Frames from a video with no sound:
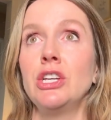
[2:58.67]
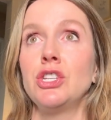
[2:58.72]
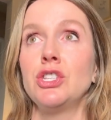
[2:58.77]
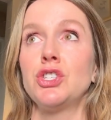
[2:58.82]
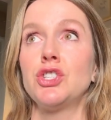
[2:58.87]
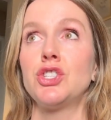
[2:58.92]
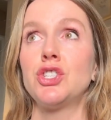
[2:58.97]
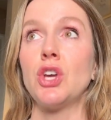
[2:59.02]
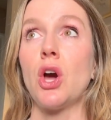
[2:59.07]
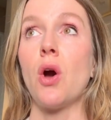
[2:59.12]

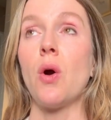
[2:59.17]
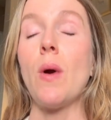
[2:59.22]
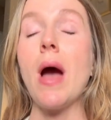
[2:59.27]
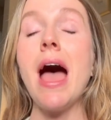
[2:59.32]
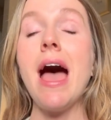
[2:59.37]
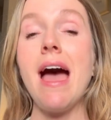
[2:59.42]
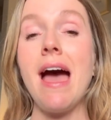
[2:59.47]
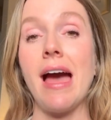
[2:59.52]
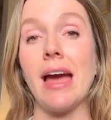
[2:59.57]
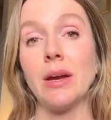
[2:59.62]
So
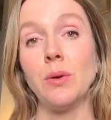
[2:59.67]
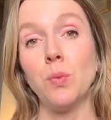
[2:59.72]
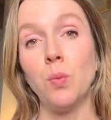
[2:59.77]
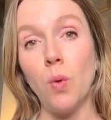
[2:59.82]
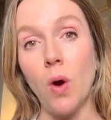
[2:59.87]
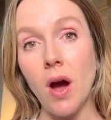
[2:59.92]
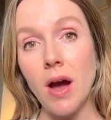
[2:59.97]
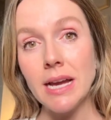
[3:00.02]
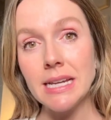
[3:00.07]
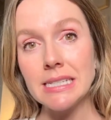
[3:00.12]
I
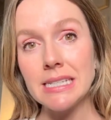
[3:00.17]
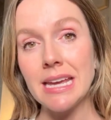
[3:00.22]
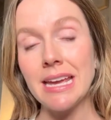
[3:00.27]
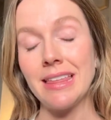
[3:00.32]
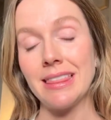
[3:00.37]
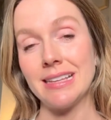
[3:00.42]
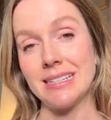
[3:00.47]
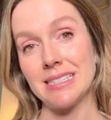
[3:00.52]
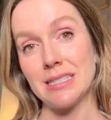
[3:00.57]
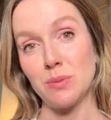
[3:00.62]
want
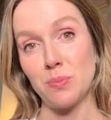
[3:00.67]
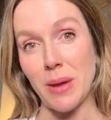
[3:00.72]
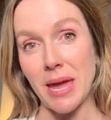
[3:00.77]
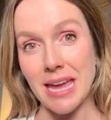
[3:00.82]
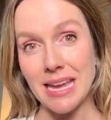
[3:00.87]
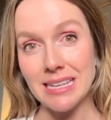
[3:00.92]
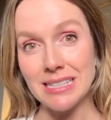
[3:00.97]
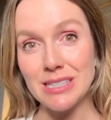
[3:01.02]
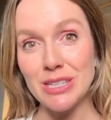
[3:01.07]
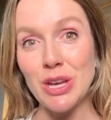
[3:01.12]
this
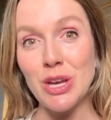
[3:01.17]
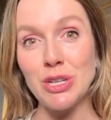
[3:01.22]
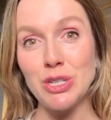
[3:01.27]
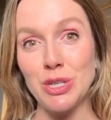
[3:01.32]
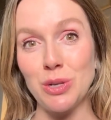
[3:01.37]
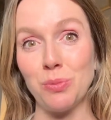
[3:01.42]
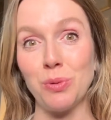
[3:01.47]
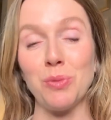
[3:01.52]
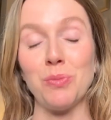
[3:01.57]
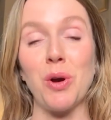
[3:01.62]
space
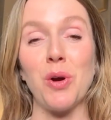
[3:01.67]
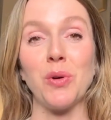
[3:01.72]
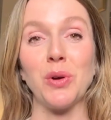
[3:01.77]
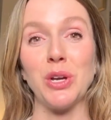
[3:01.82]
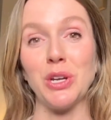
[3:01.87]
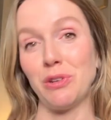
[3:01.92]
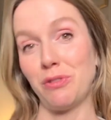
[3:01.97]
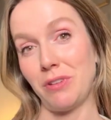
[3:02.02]
to promote good